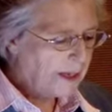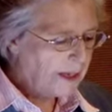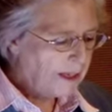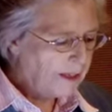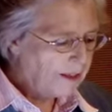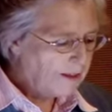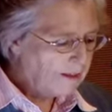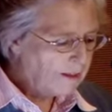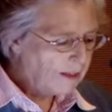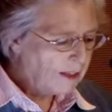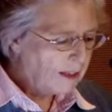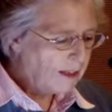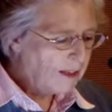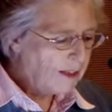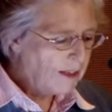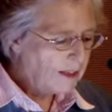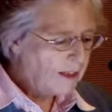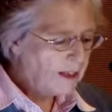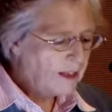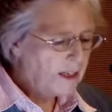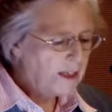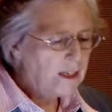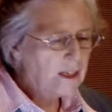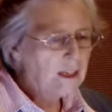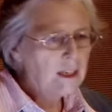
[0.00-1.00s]
and then
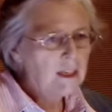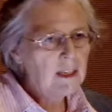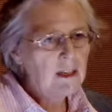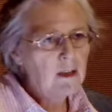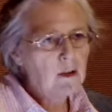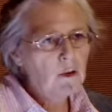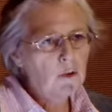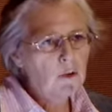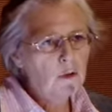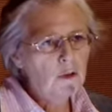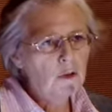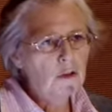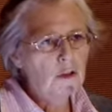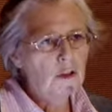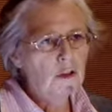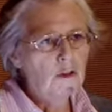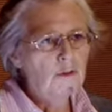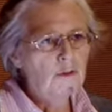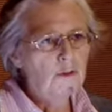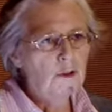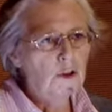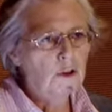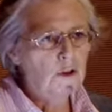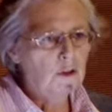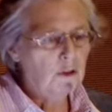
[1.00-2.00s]
he looked
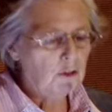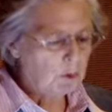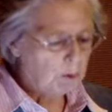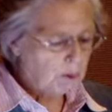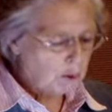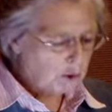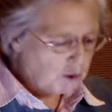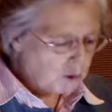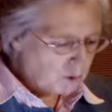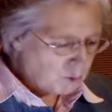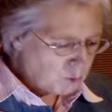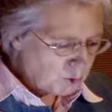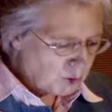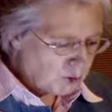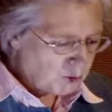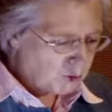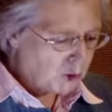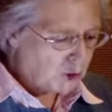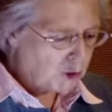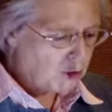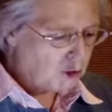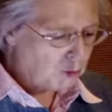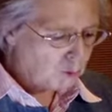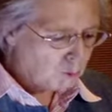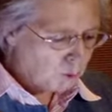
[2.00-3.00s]
for a,
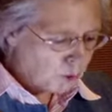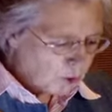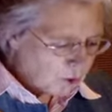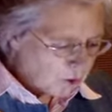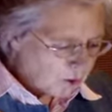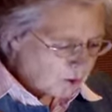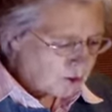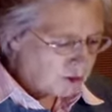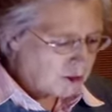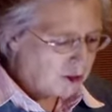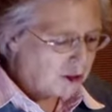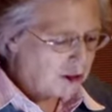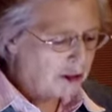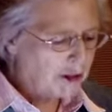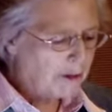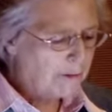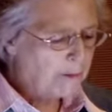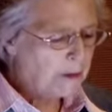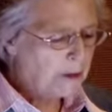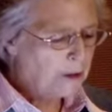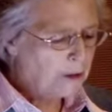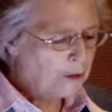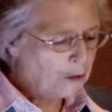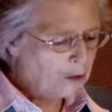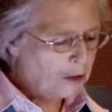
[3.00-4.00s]
for a sponsor
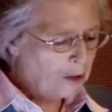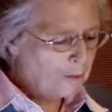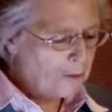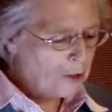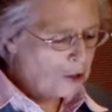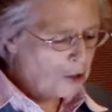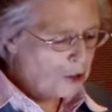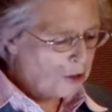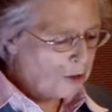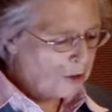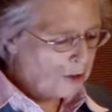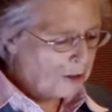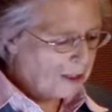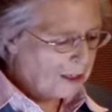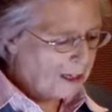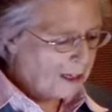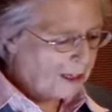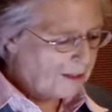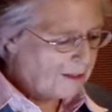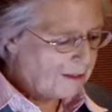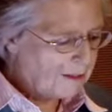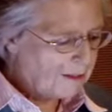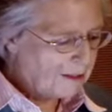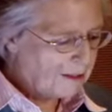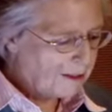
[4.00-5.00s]
to commission a
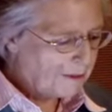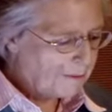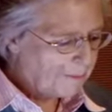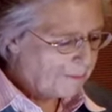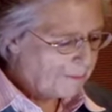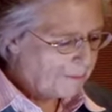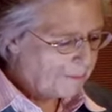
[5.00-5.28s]
cast.